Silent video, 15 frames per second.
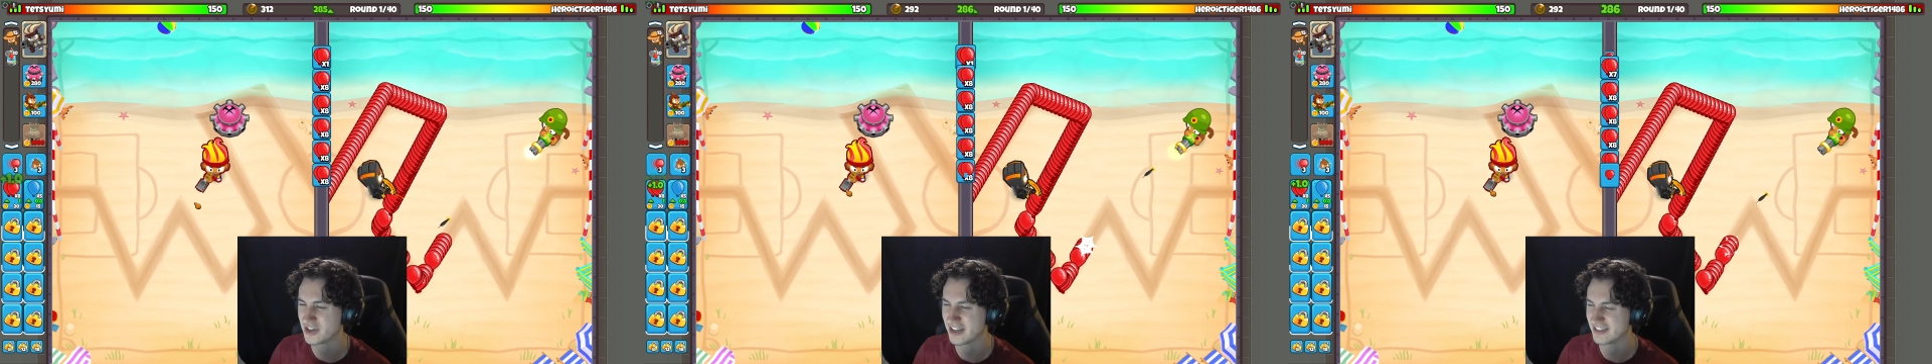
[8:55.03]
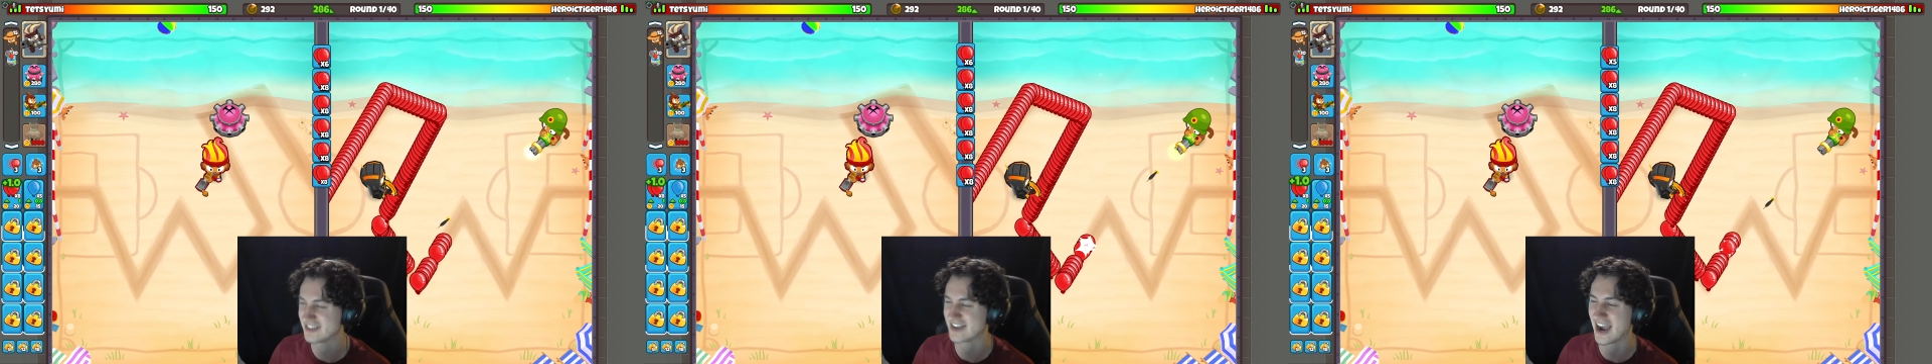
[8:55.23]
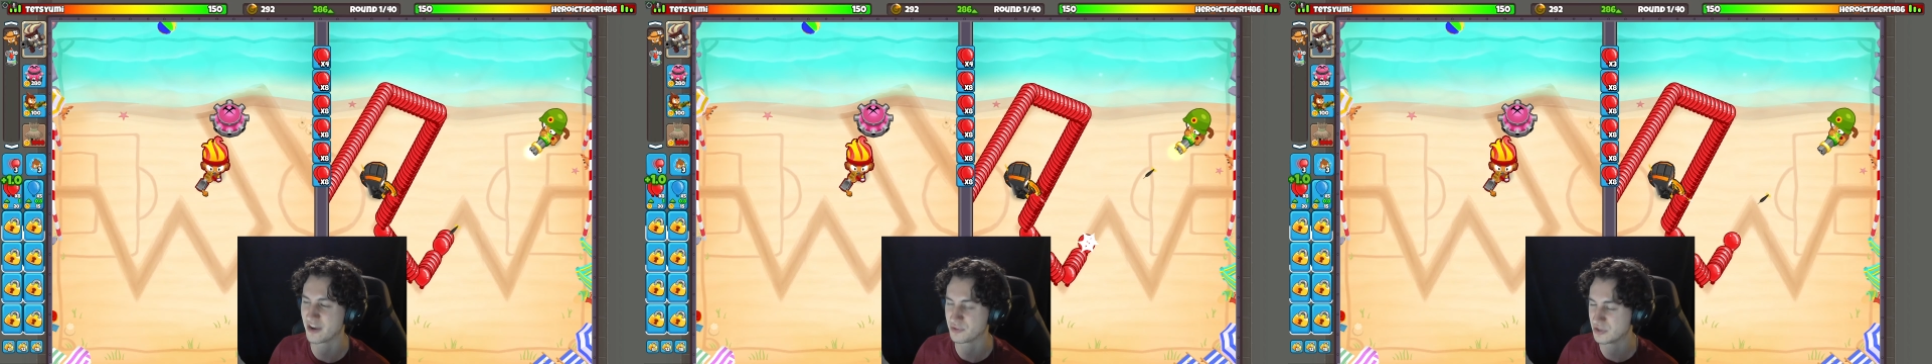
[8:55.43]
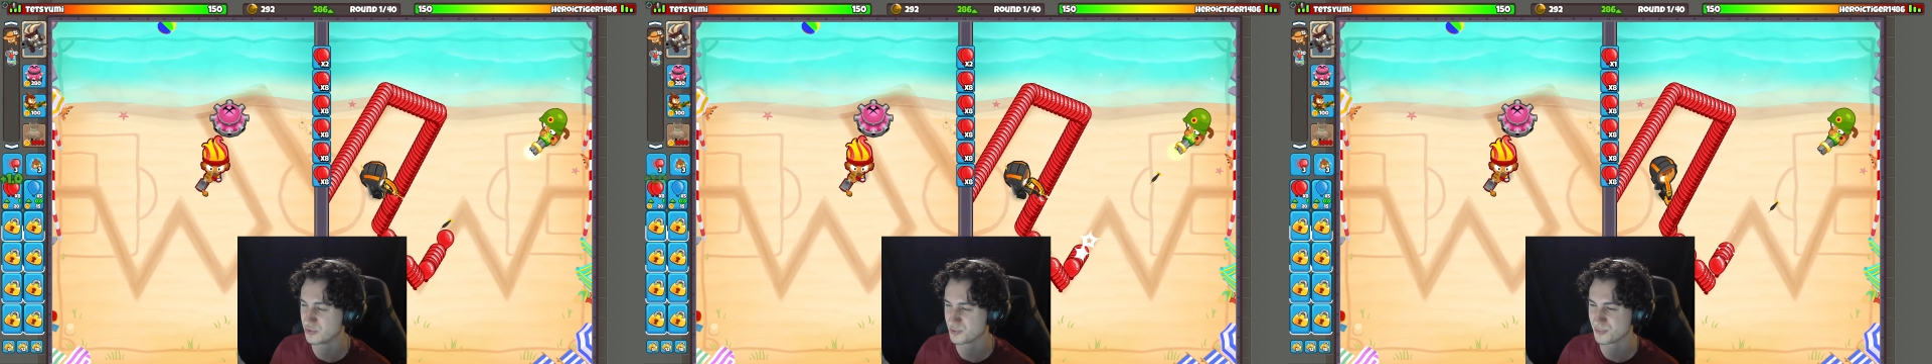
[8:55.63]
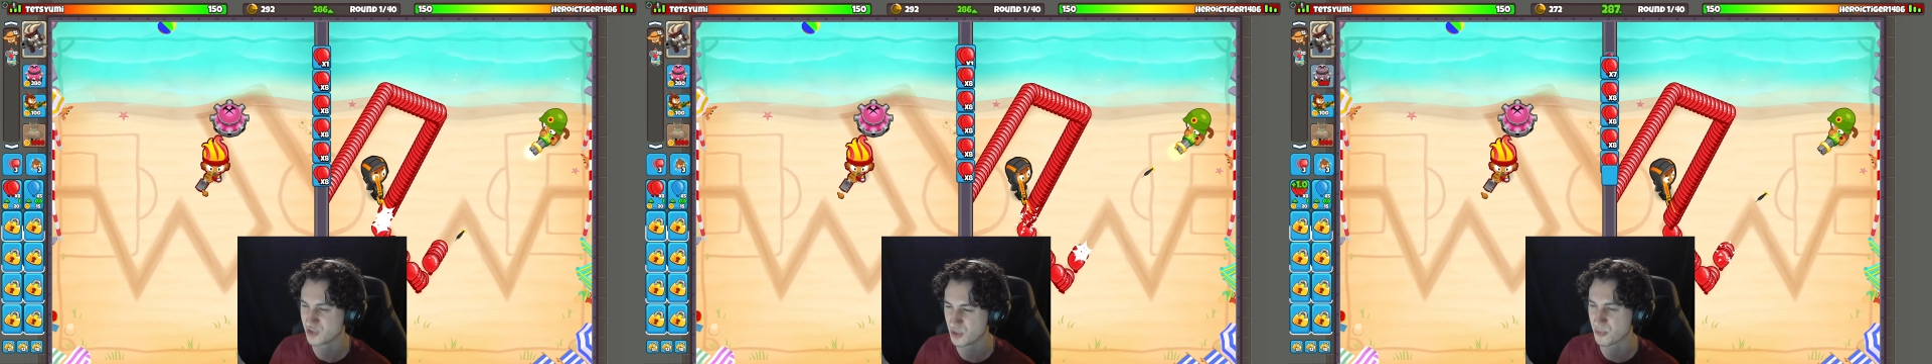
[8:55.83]
At least I don't use
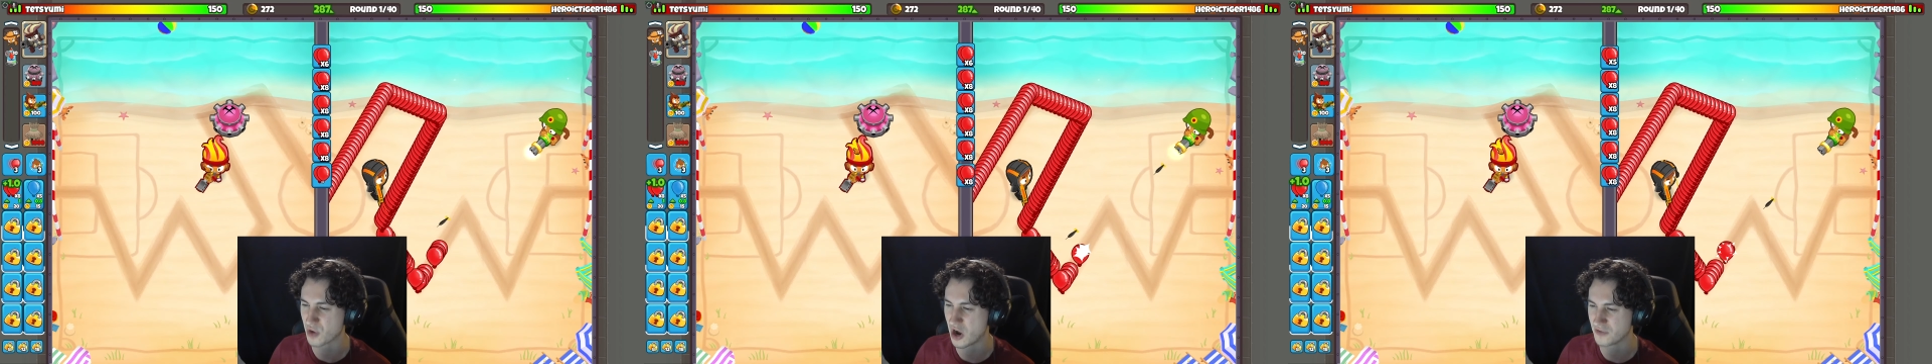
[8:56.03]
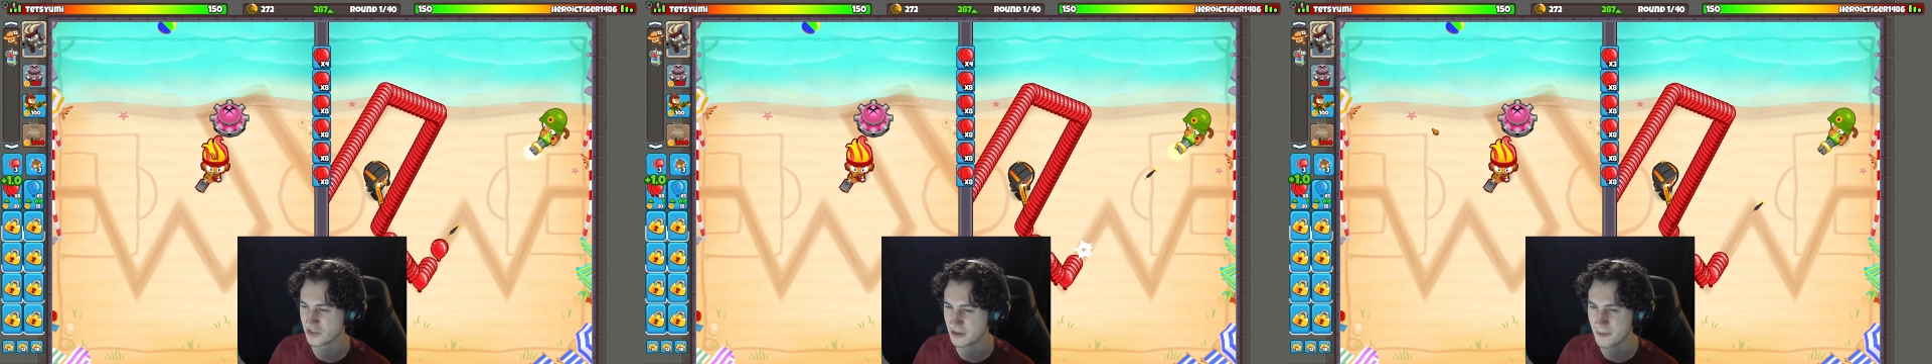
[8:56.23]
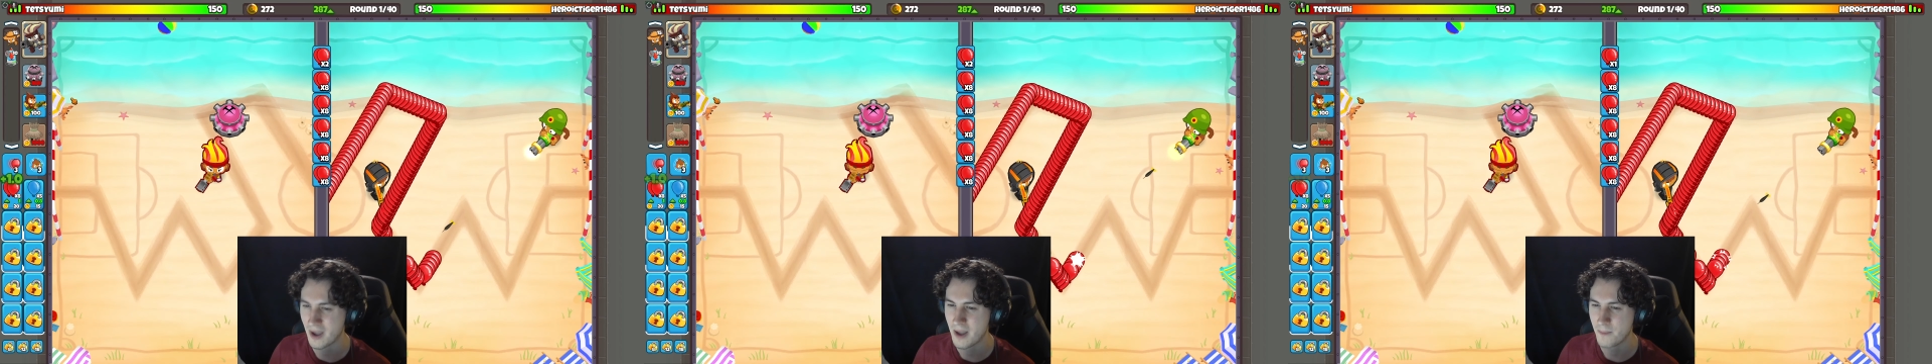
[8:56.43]
him super often.